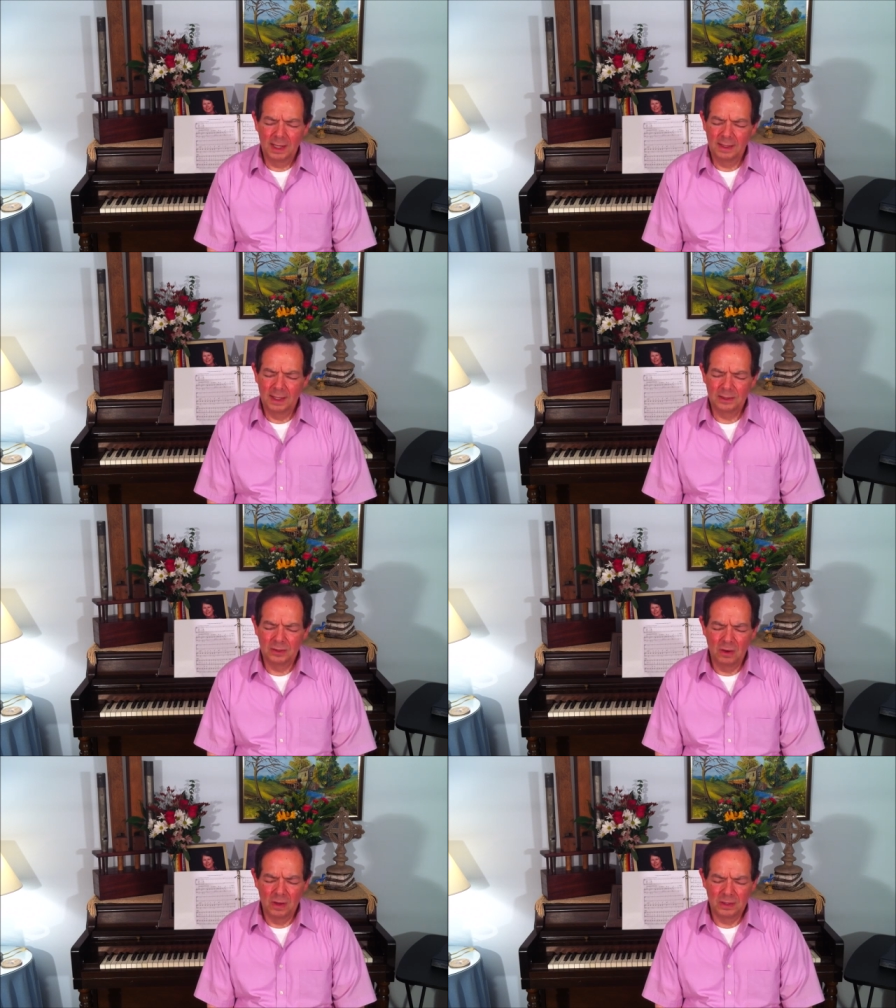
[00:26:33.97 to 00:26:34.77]
and that's
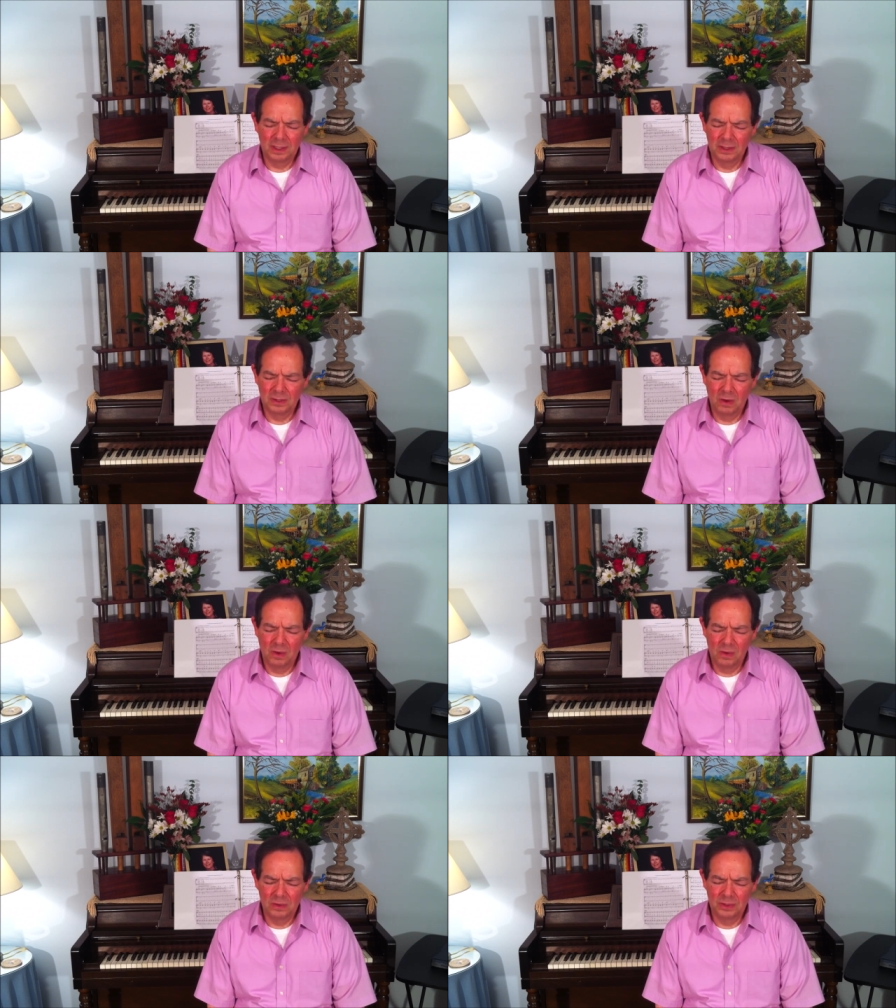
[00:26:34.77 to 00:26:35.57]
causing us
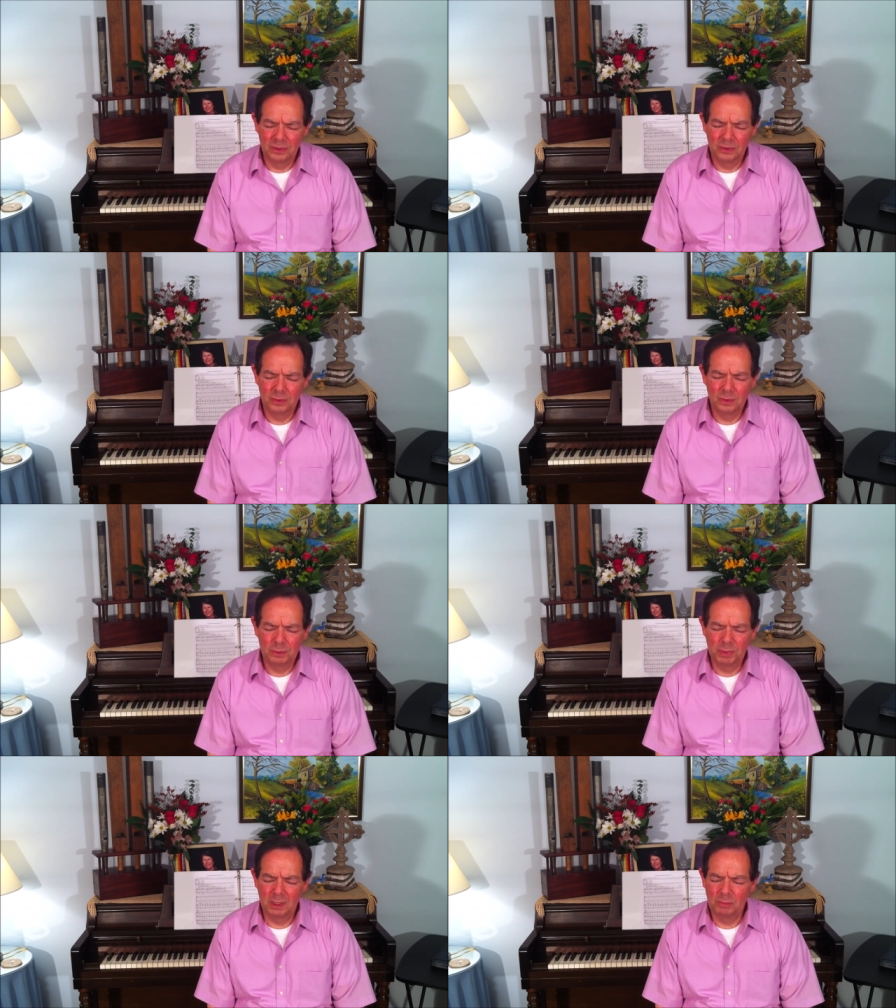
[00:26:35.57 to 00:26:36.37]
all to
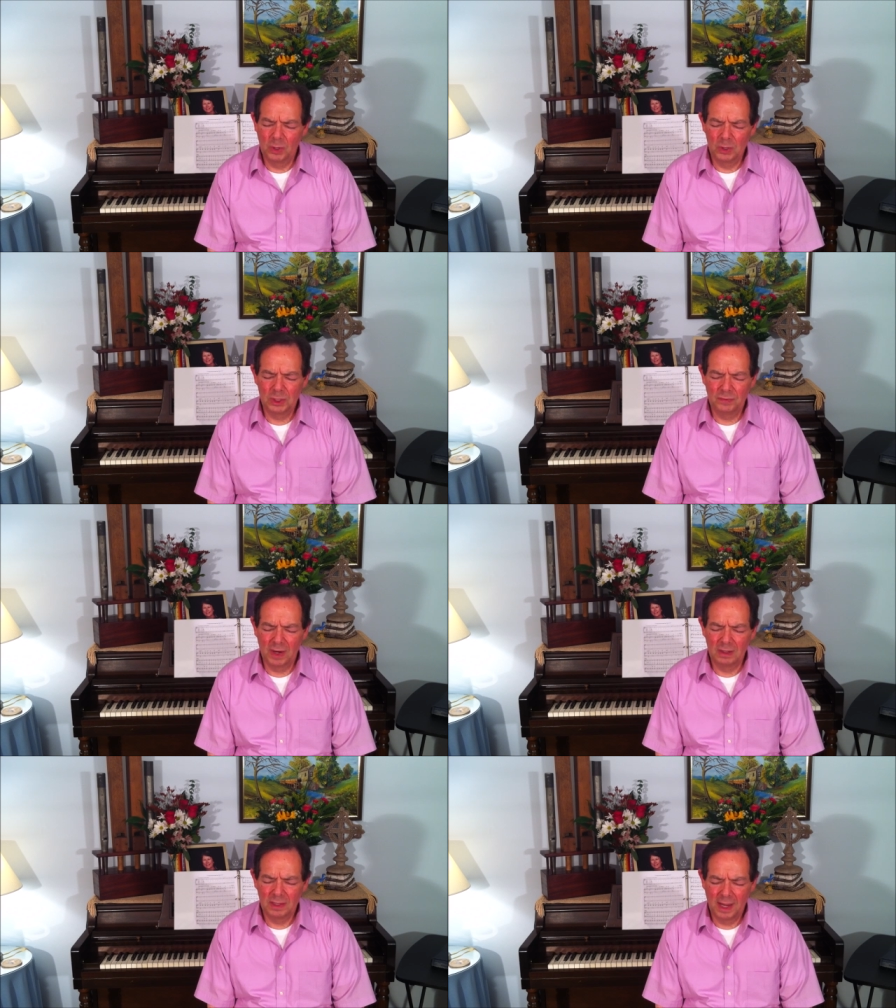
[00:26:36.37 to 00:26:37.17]
spend most
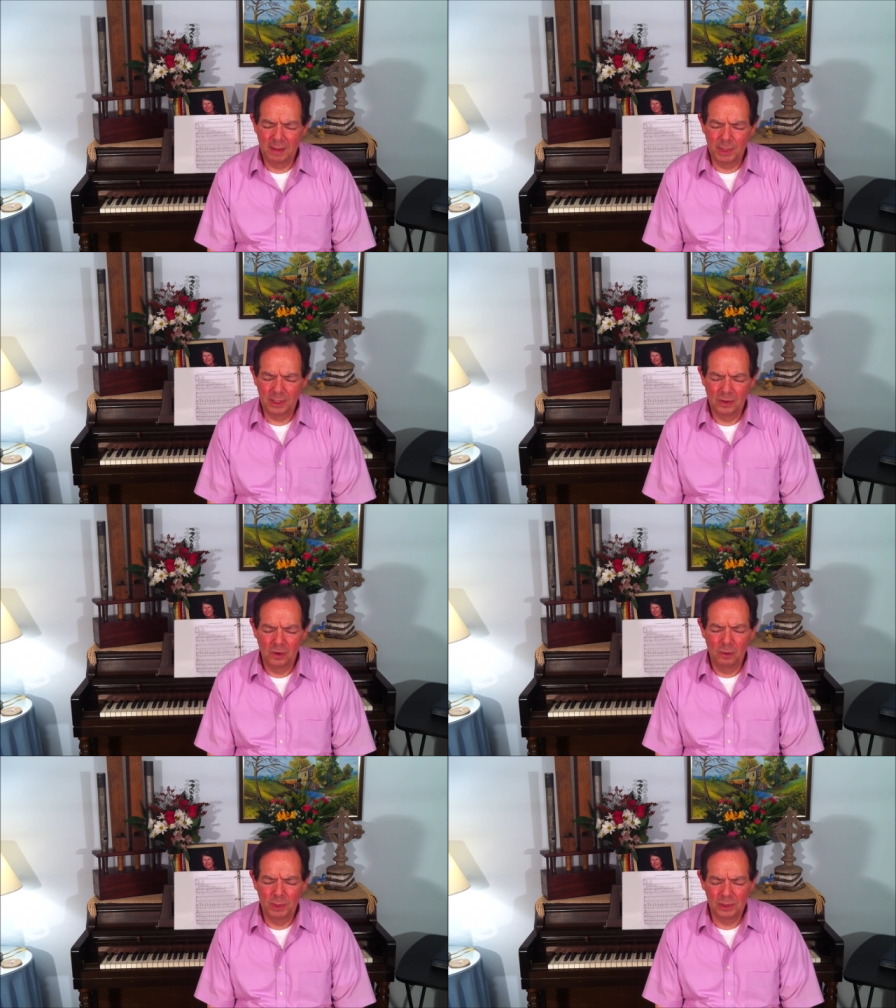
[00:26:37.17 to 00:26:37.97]
of our time at
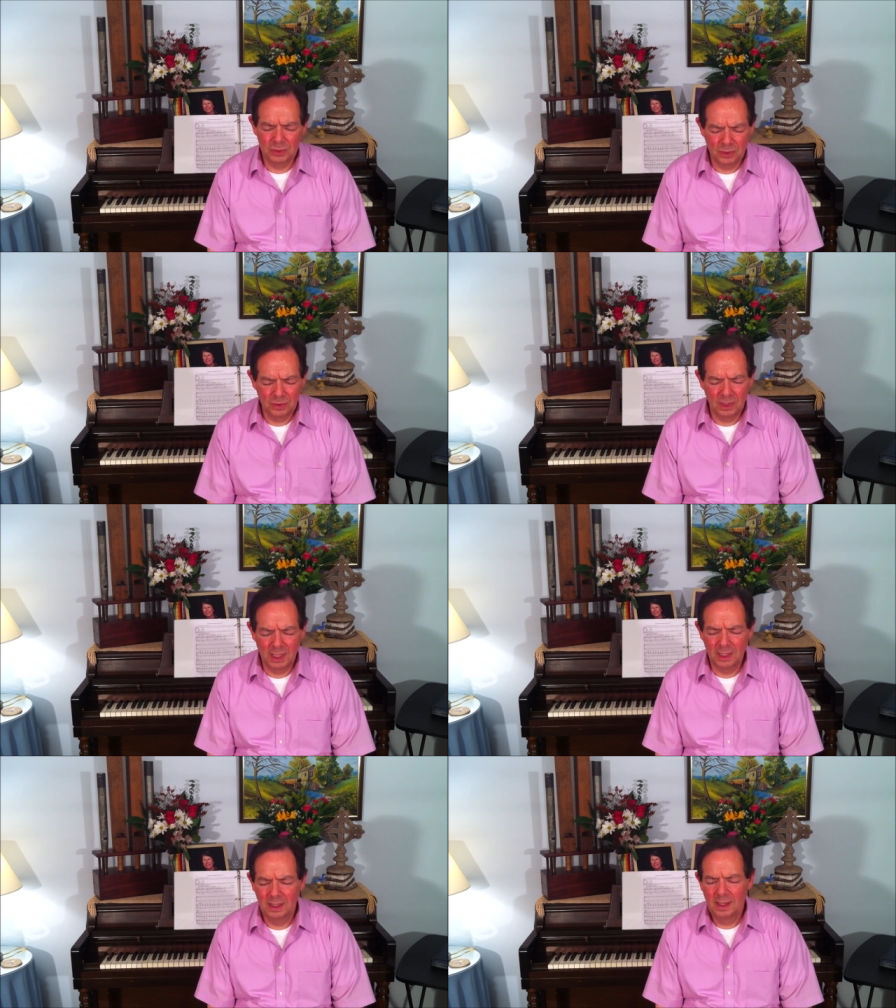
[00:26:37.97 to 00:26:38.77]
home and
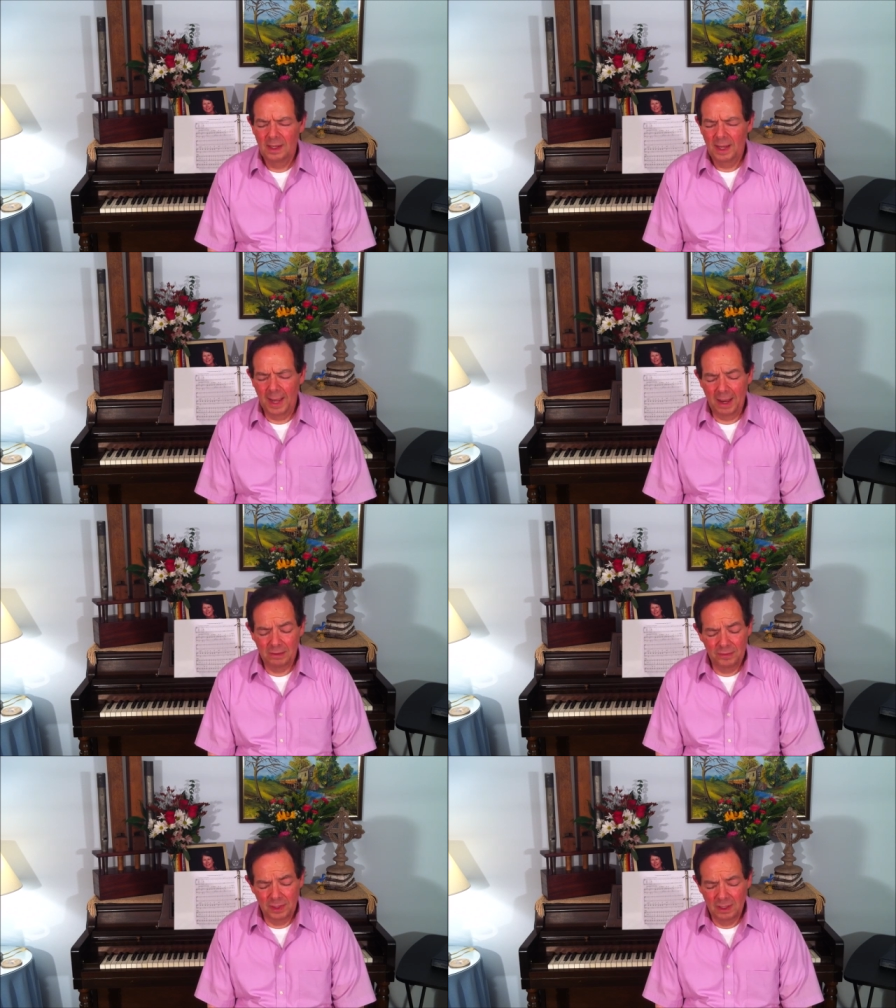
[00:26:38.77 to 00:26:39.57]
certainly
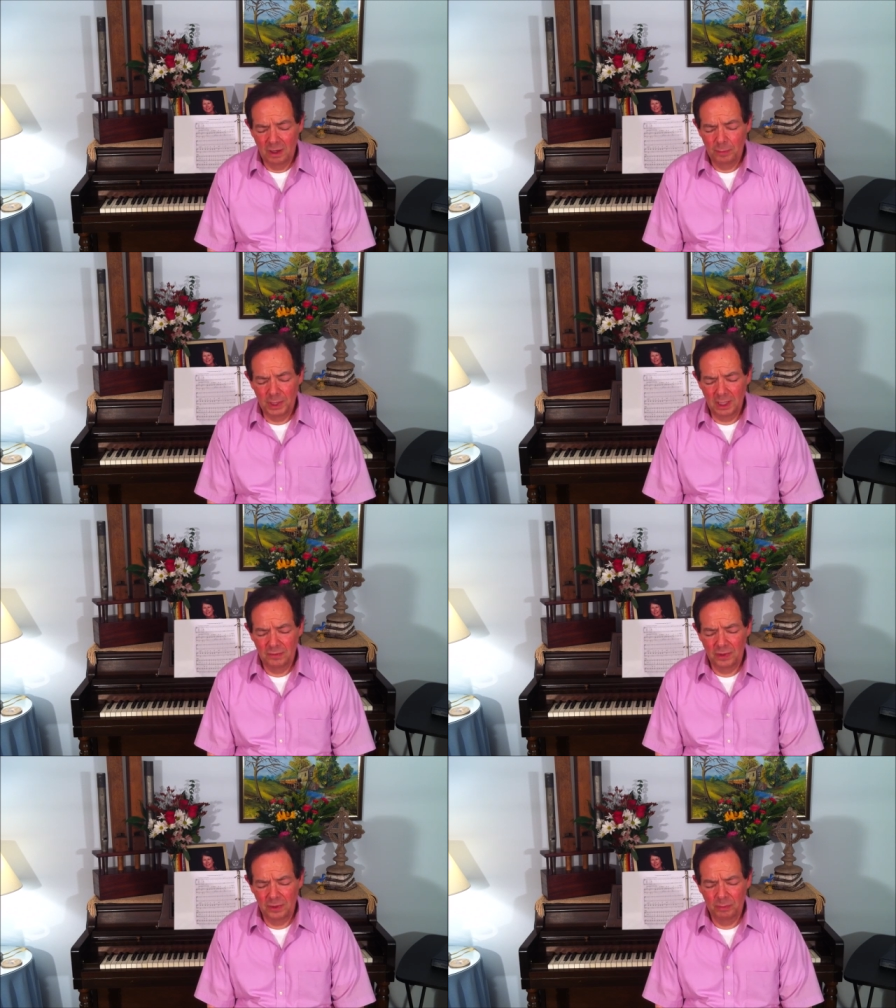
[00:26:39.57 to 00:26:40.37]
out of the company
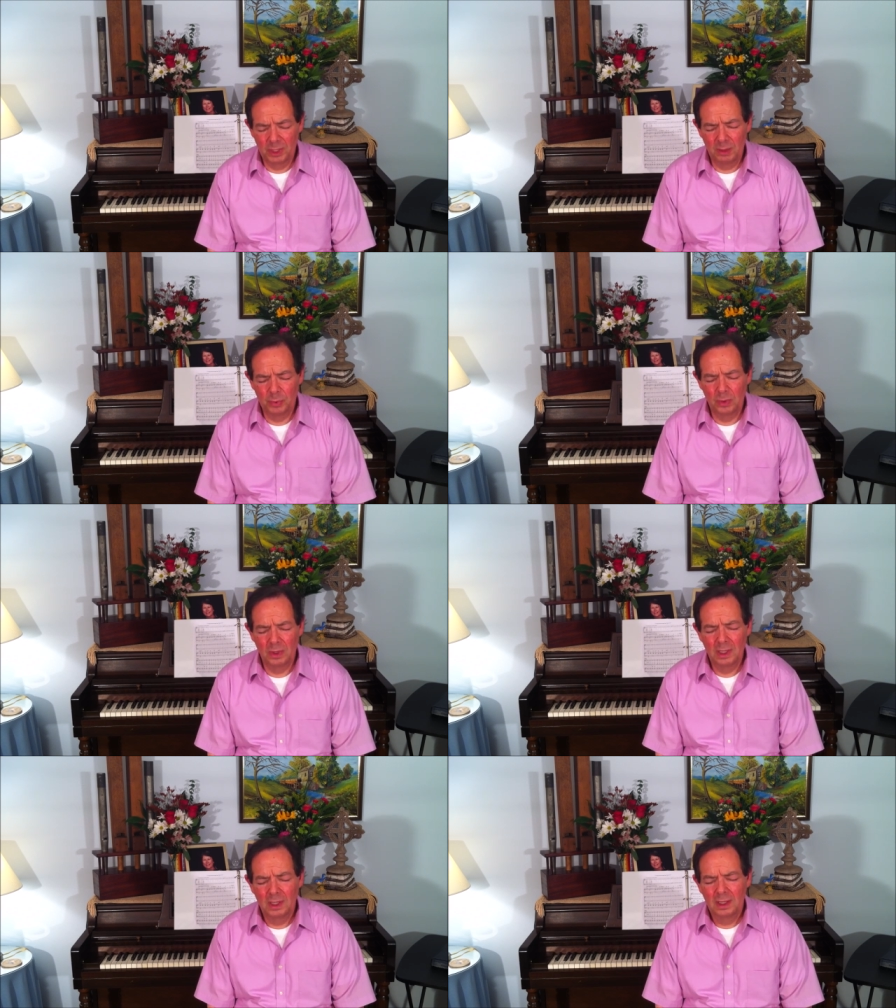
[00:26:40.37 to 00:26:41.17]
of other
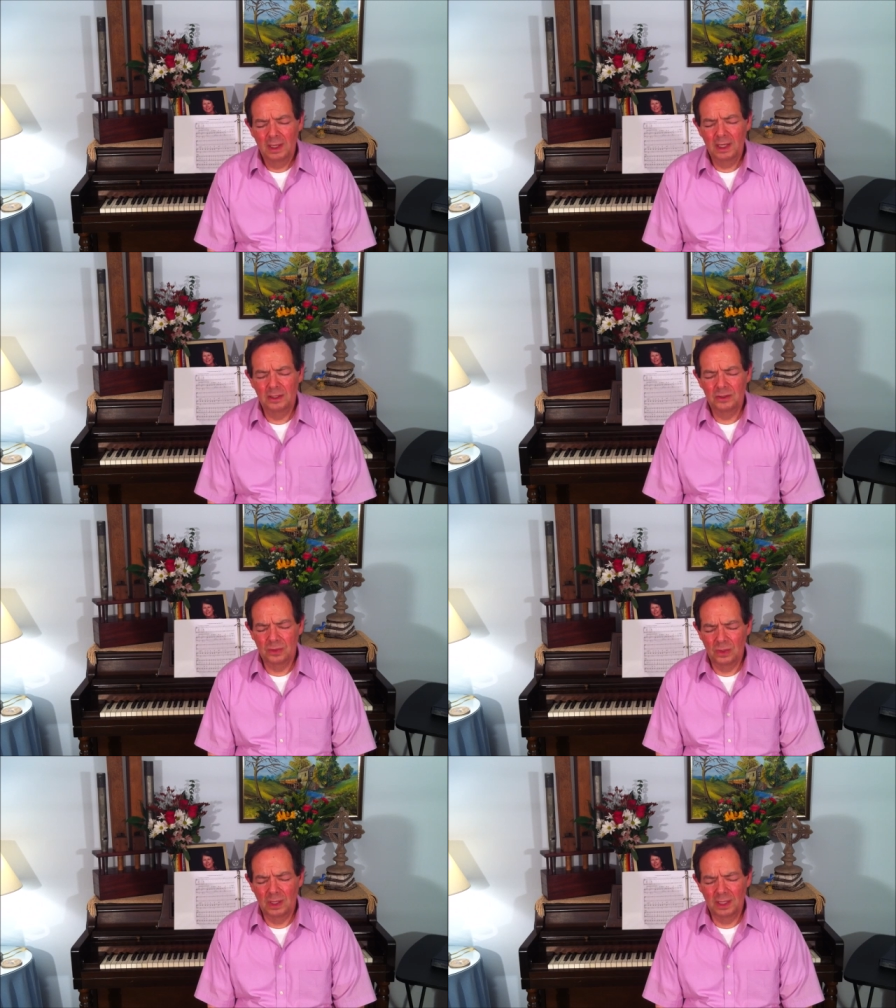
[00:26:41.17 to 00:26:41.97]
people. It
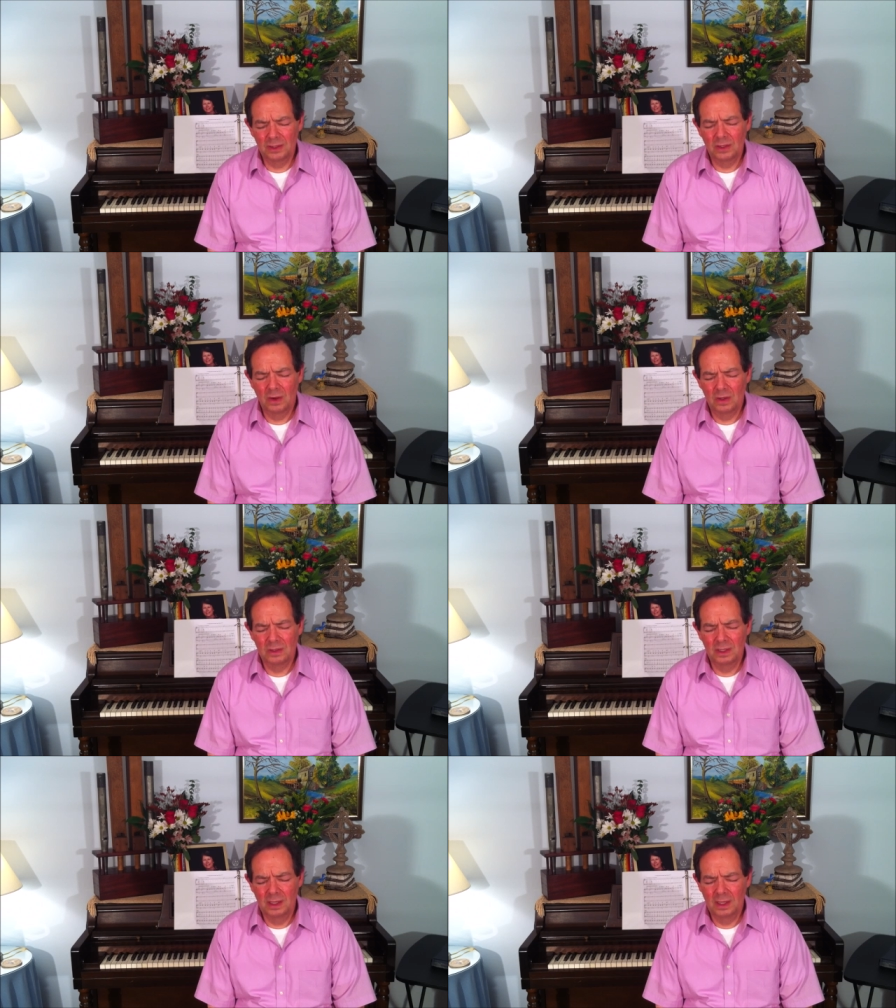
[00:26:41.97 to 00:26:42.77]
certainly has
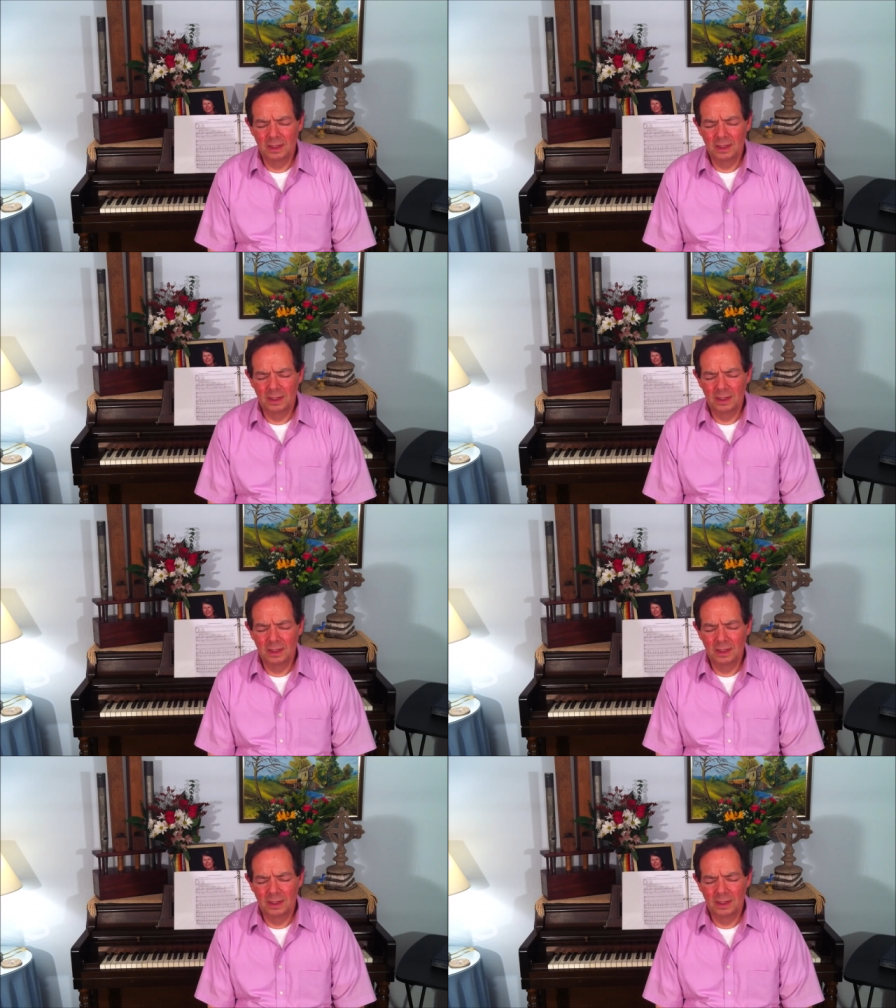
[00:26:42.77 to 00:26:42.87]
caused